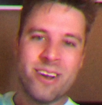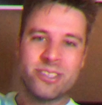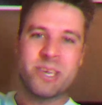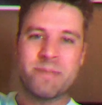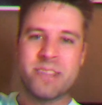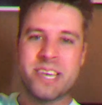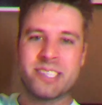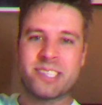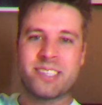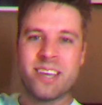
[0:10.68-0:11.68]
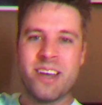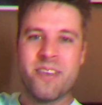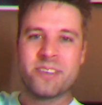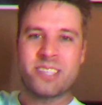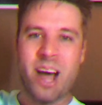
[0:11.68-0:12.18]
skip to this
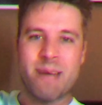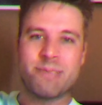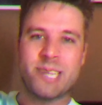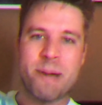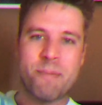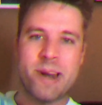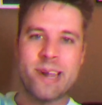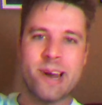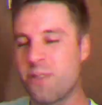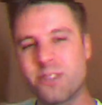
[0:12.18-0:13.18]
timestamp right here.